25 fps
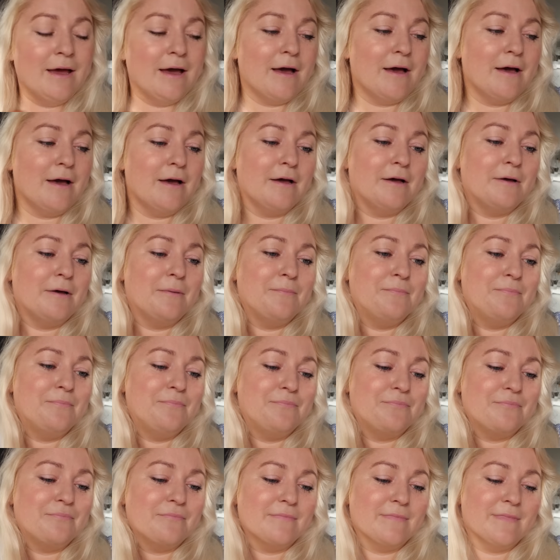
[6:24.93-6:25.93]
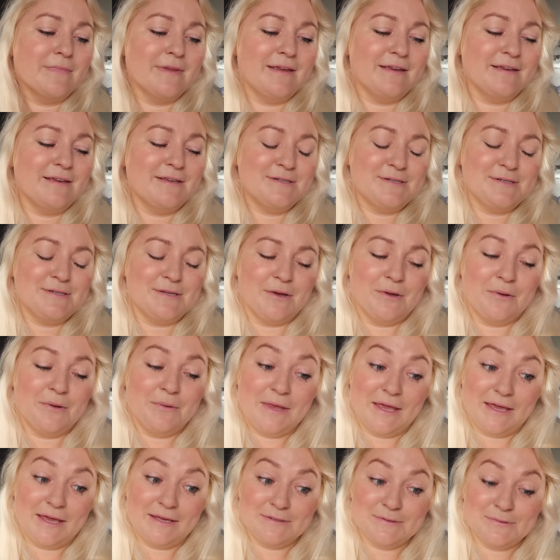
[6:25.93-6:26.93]
So
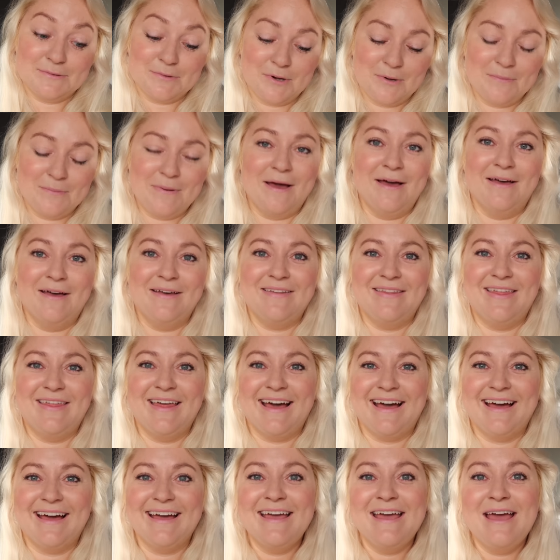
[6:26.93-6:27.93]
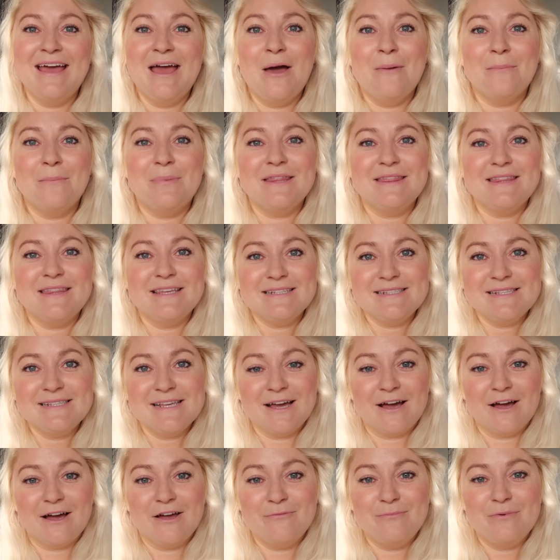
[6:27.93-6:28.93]
yeah, sorry about that. But this
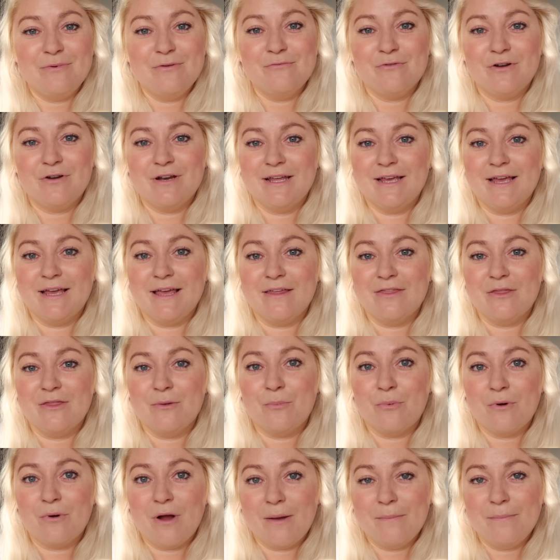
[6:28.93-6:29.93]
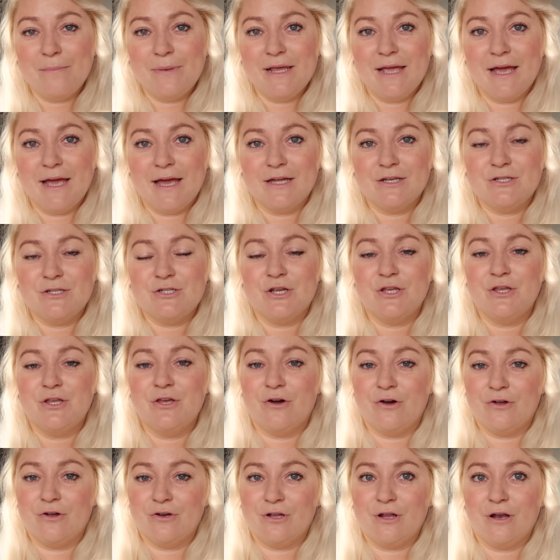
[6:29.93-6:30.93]
year I've been running the Brambley Hedge
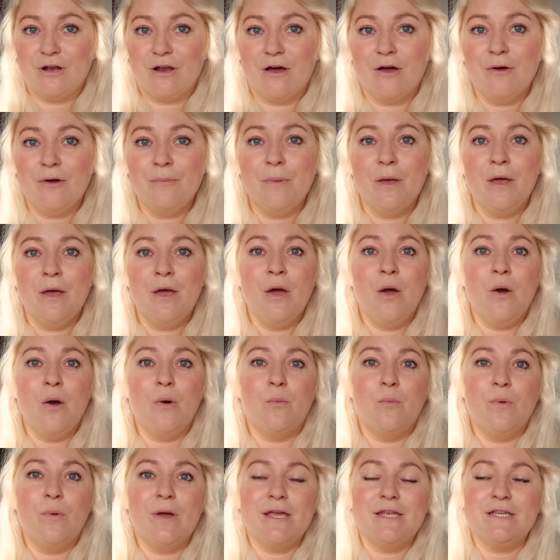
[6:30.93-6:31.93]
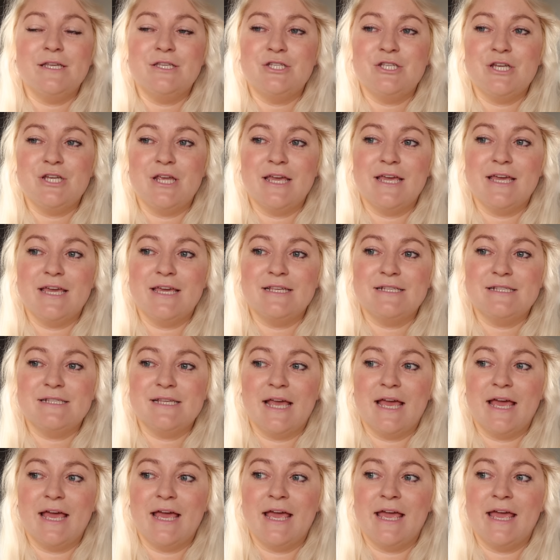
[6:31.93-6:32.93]
Yarn Club, which is
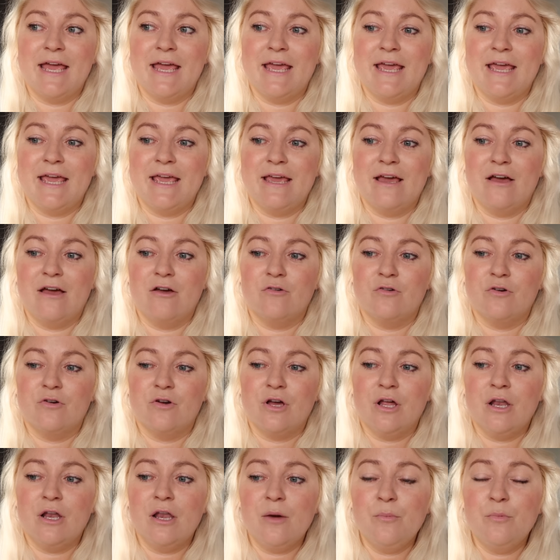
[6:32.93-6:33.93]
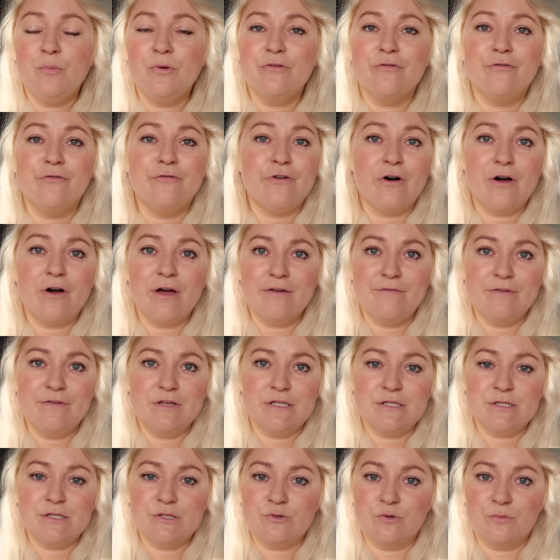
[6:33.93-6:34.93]
a club with 5
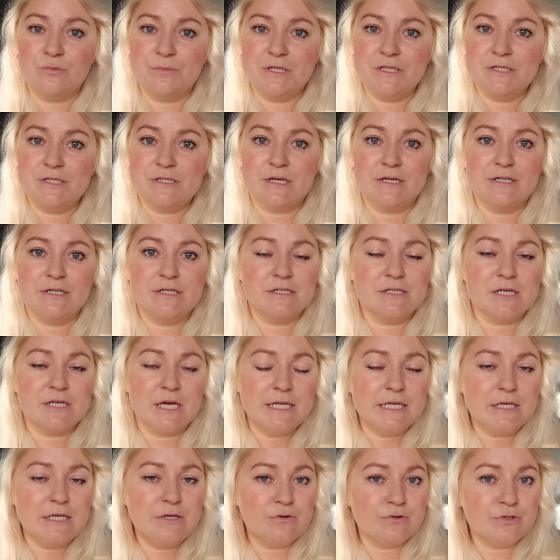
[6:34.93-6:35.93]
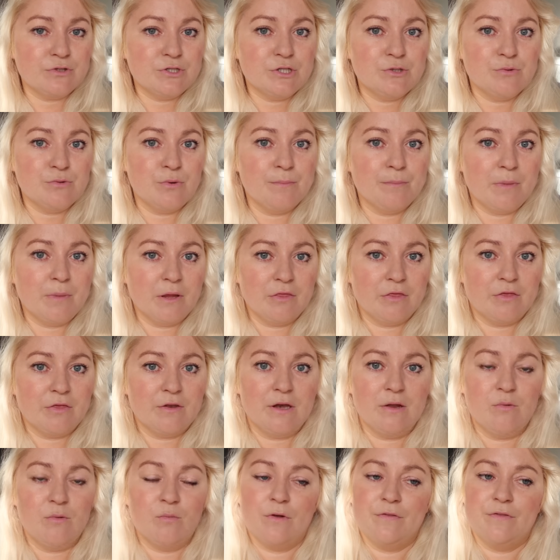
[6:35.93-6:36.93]
installments. I decided not to do a
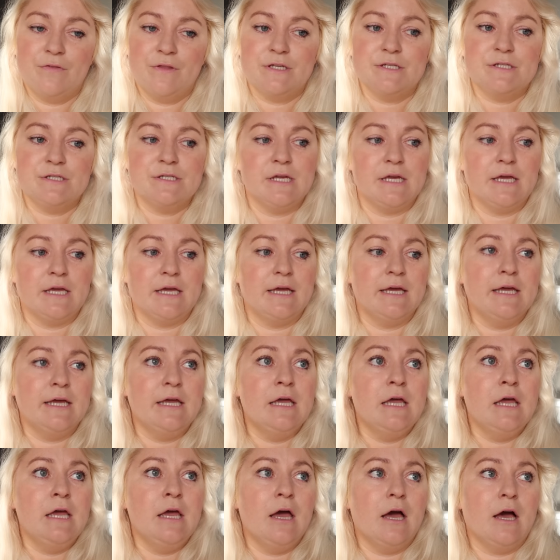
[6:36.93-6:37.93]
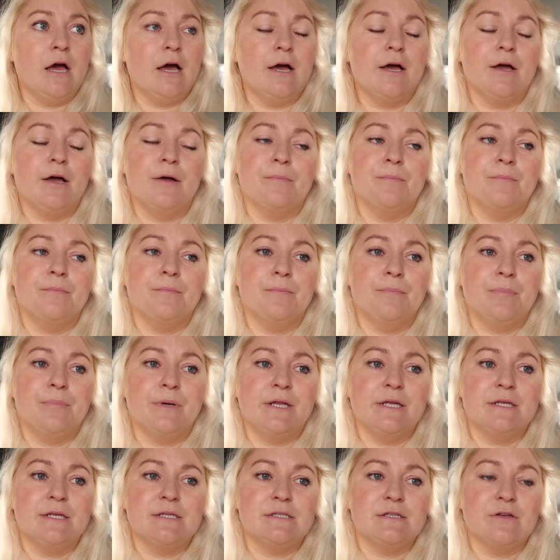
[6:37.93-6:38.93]
monthly one this year, but
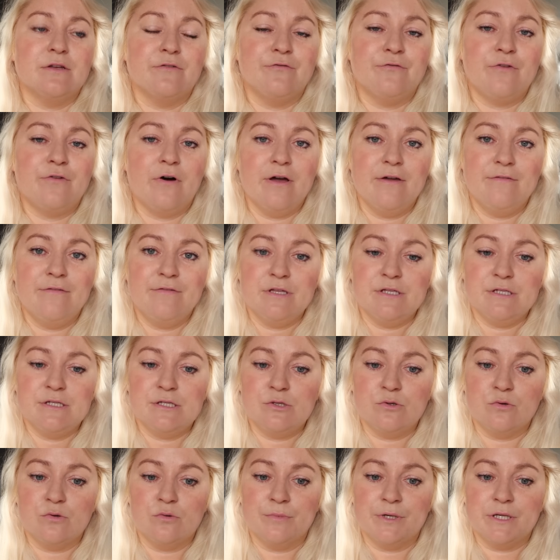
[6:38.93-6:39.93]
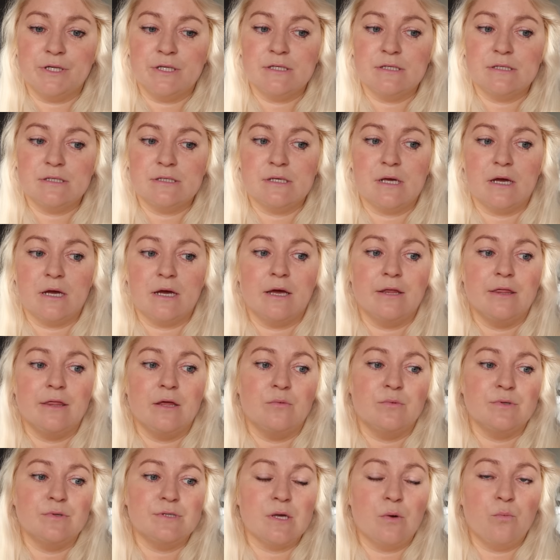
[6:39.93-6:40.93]
it's 5 installments. There
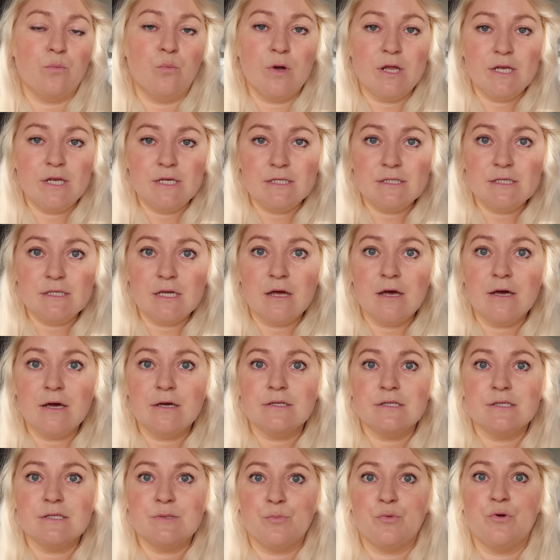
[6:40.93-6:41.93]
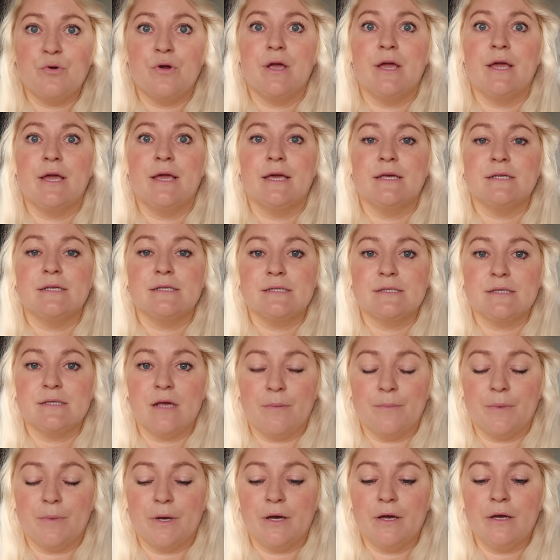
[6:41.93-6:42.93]
was winter, spring,
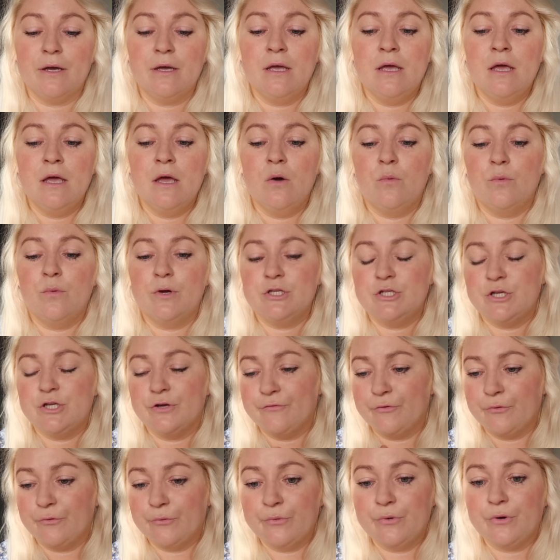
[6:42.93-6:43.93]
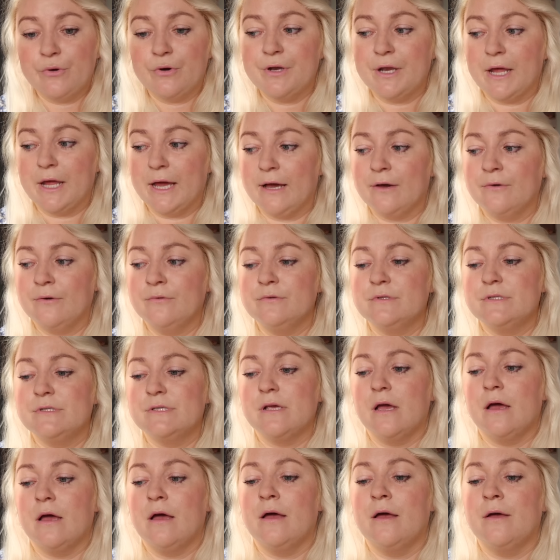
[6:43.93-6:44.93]
summer, which have all gone out,
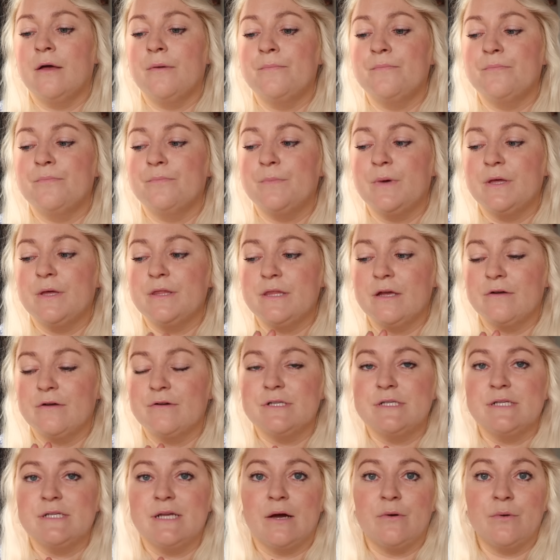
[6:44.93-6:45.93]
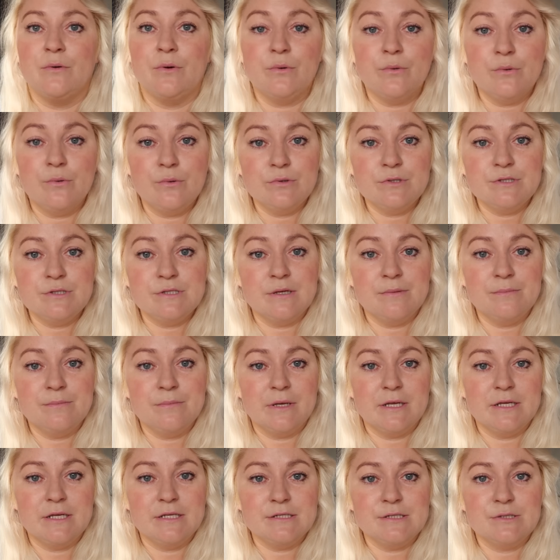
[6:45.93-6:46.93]
but there is now an autumn
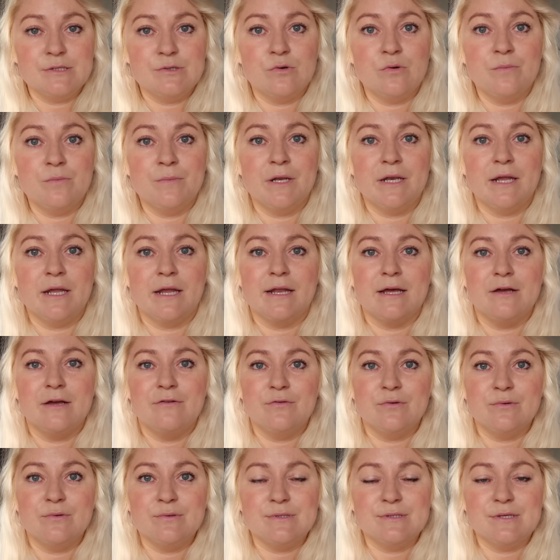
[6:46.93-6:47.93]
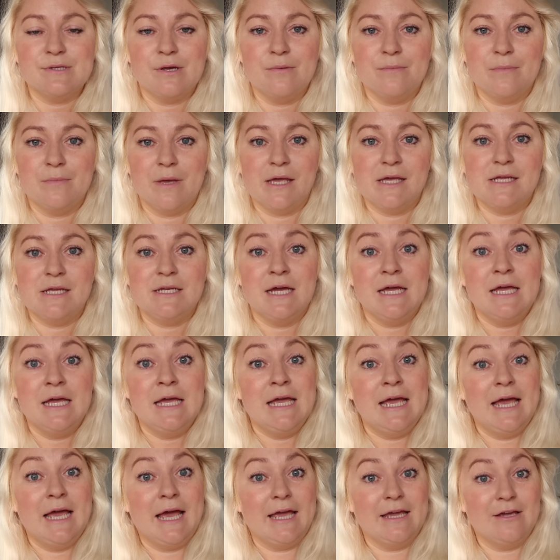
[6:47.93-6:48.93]
installment, and I've also made
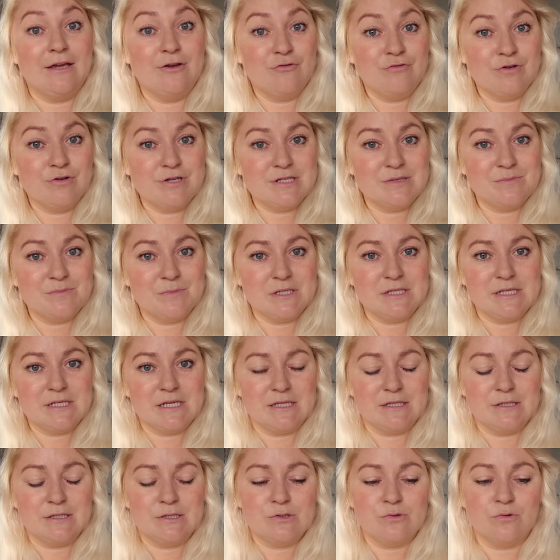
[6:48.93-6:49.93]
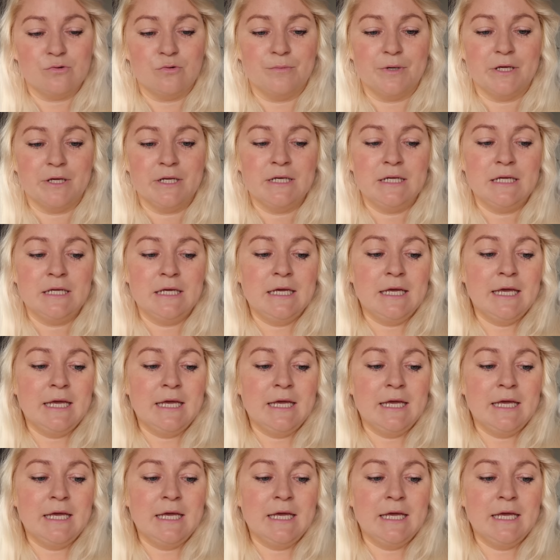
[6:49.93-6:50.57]
a Christmas installment.